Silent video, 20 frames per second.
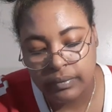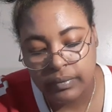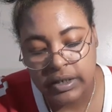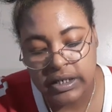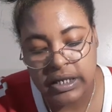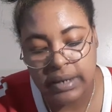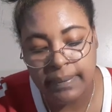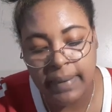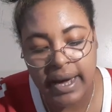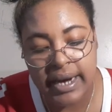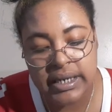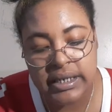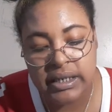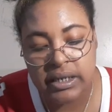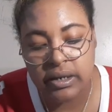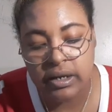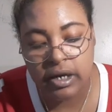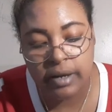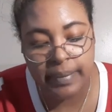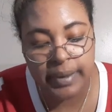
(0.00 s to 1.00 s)
Somebody
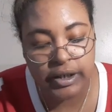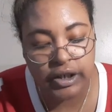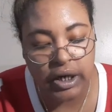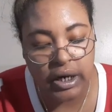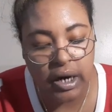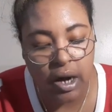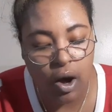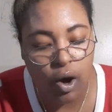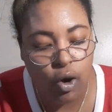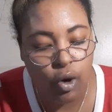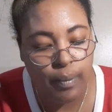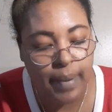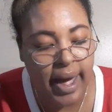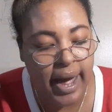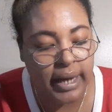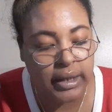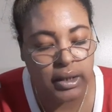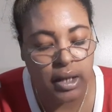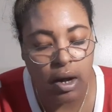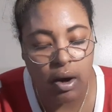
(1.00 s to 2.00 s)
still could be trying to hold
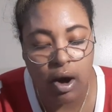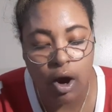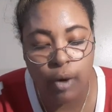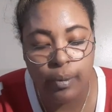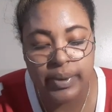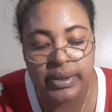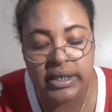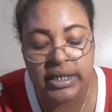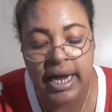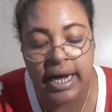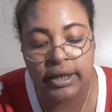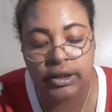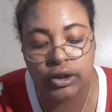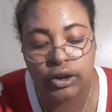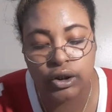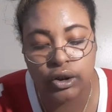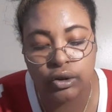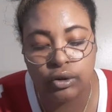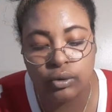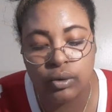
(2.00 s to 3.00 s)
back, though. I hope it's not
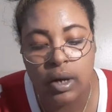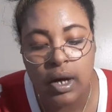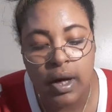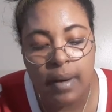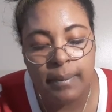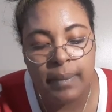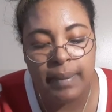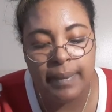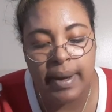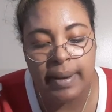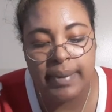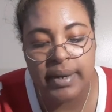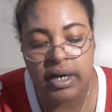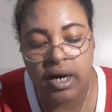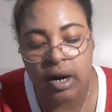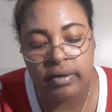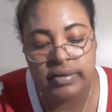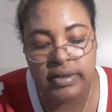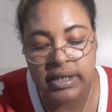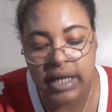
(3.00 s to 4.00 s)
you, but maybe an
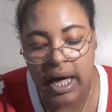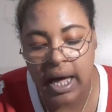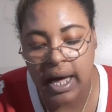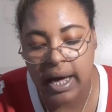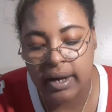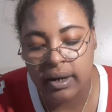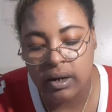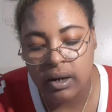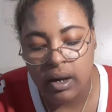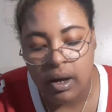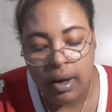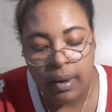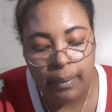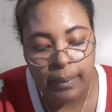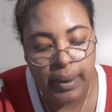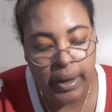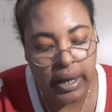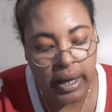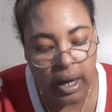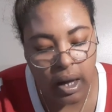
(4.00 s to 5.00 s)
earth sign.
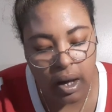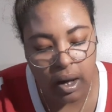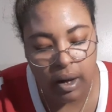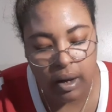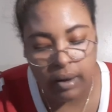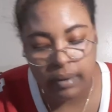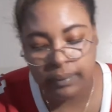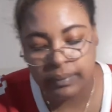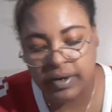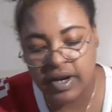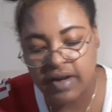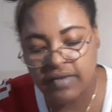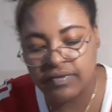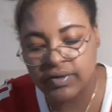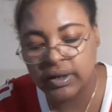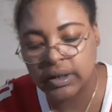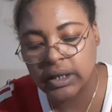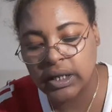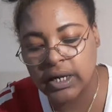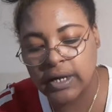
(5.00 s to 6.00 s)
But um,
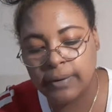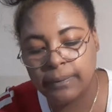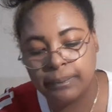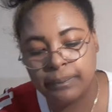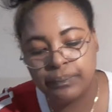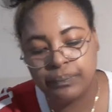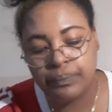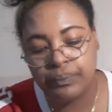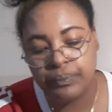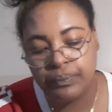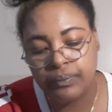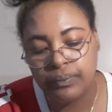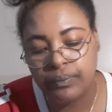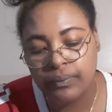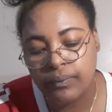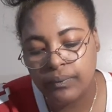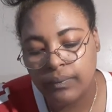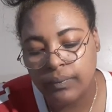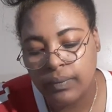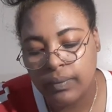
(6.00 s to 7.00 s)
definitely
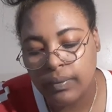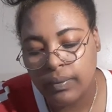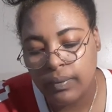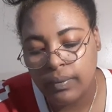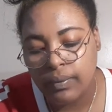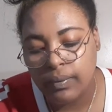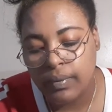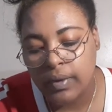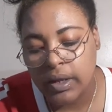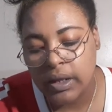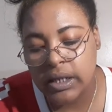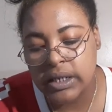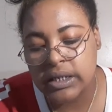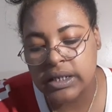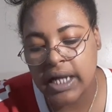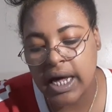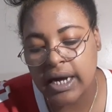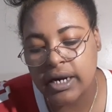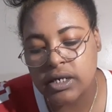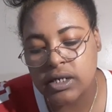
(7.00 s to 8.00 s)
this
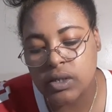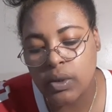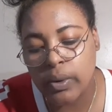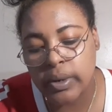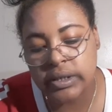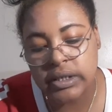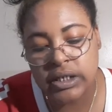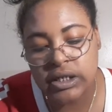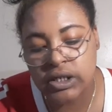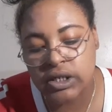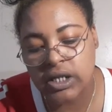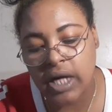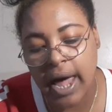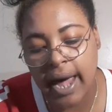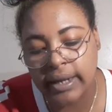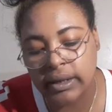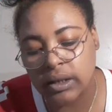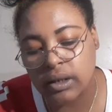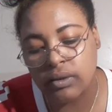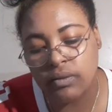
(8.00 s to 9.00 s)
not a source. he's
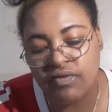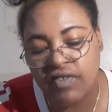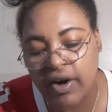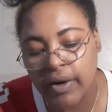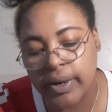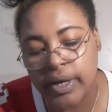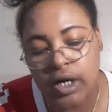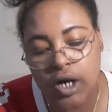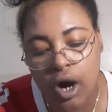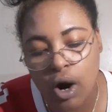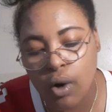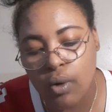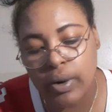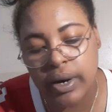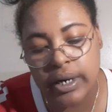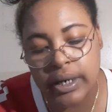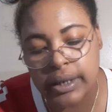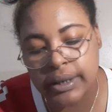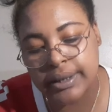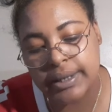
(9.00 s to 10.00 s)
acting very cold
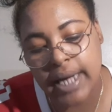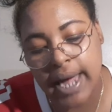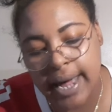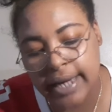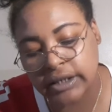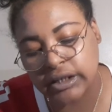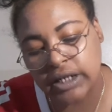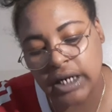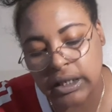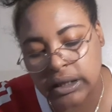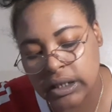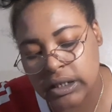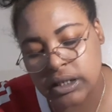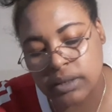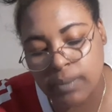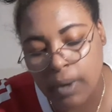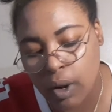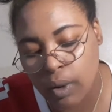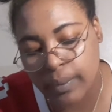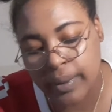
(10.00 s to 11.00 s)
and detached at this
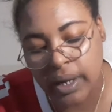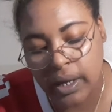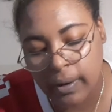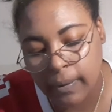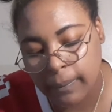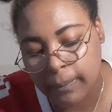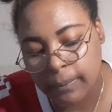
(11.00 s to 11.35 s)
moment.